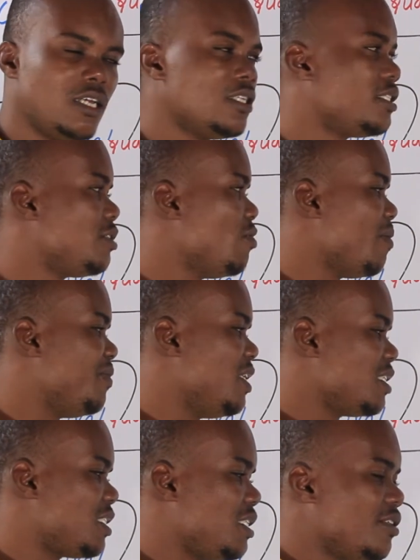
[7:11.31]
Si wap
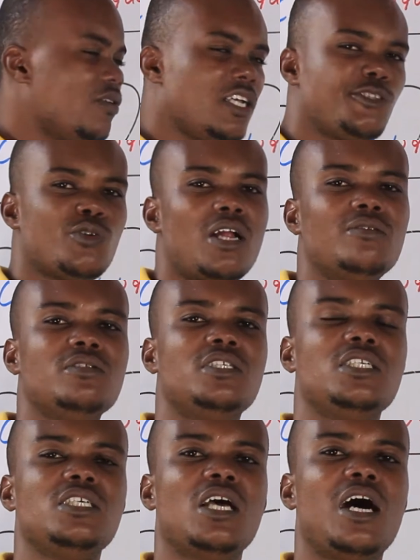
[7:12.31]
desine une étoile ou
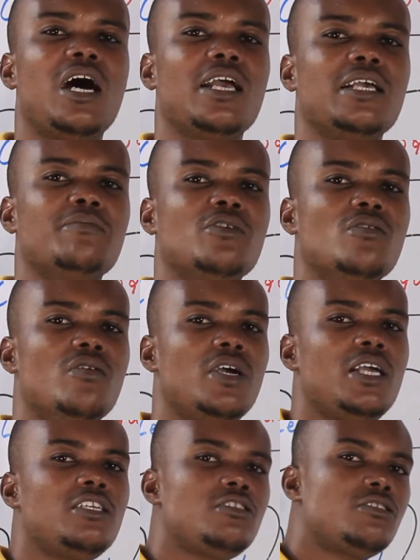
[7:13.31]
di, I am
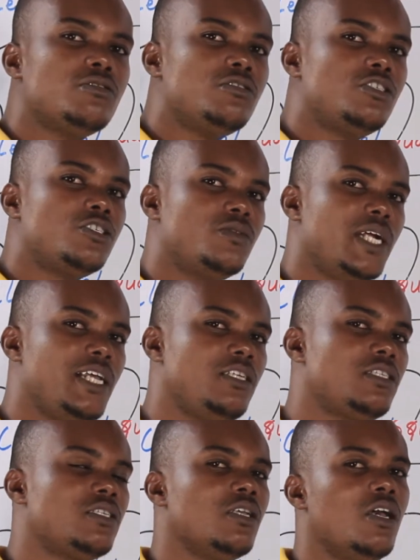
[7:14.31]
going to
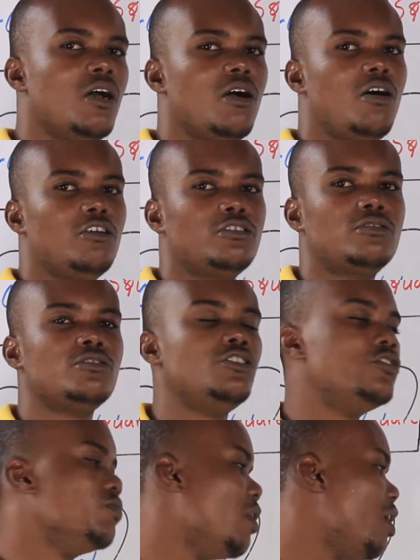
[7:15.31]
trace or to
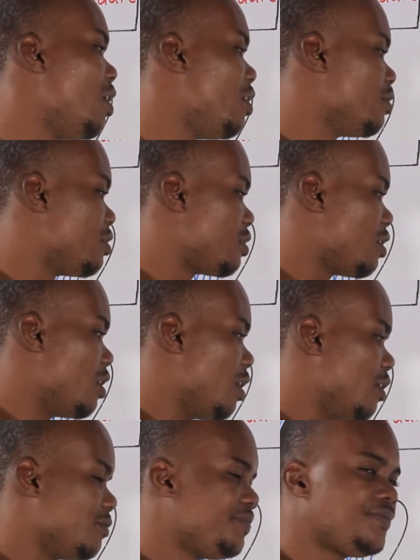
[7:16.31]
draw a star.
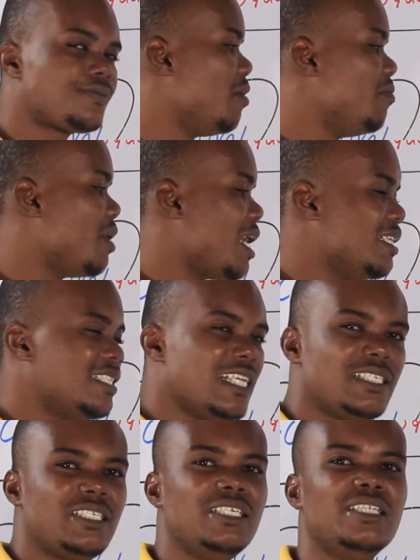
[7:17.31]
Mwen
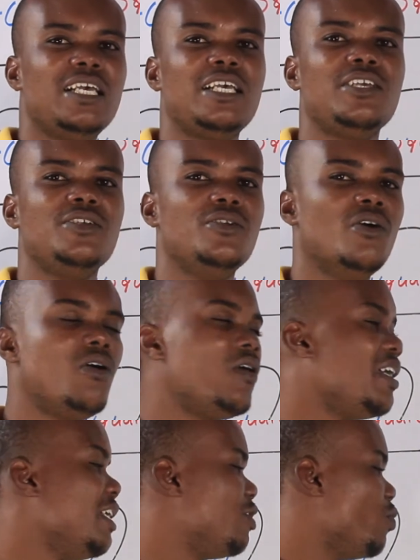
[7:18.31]
dessiner
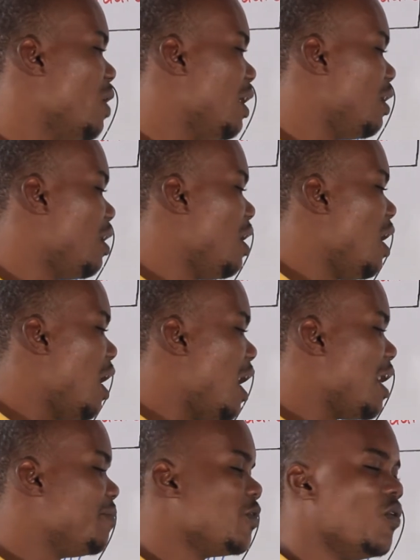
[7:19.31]
yon étoile.
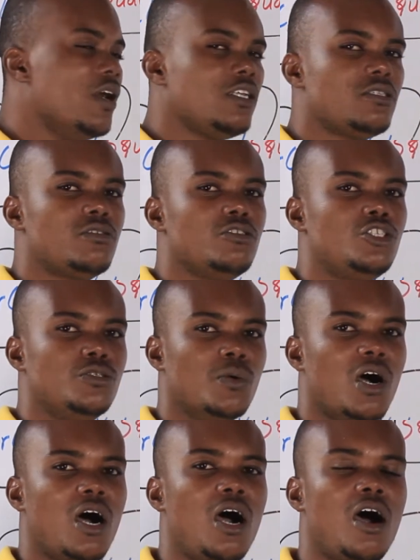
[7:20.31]
I am going to
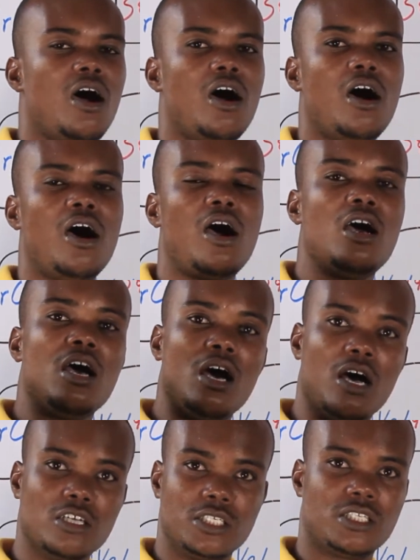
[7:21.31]
draw
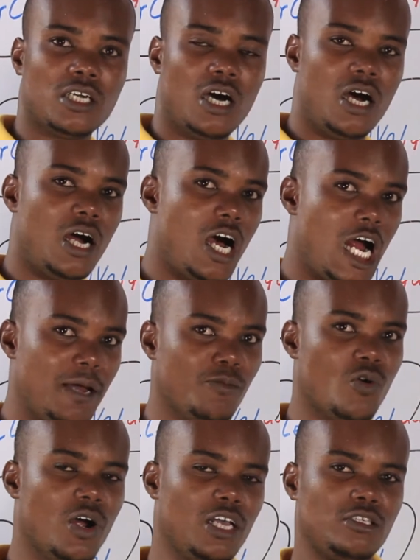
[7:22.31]
a star. I am
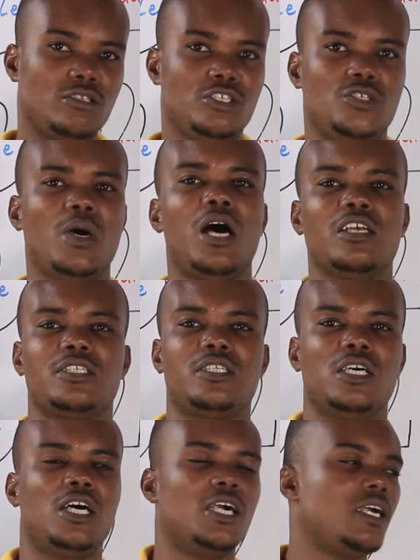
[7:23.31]
going to draw a
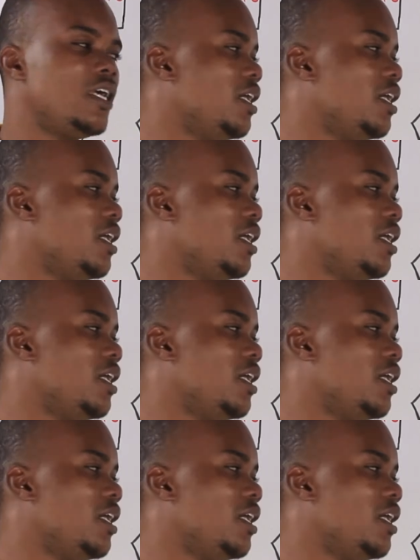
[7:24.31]
star.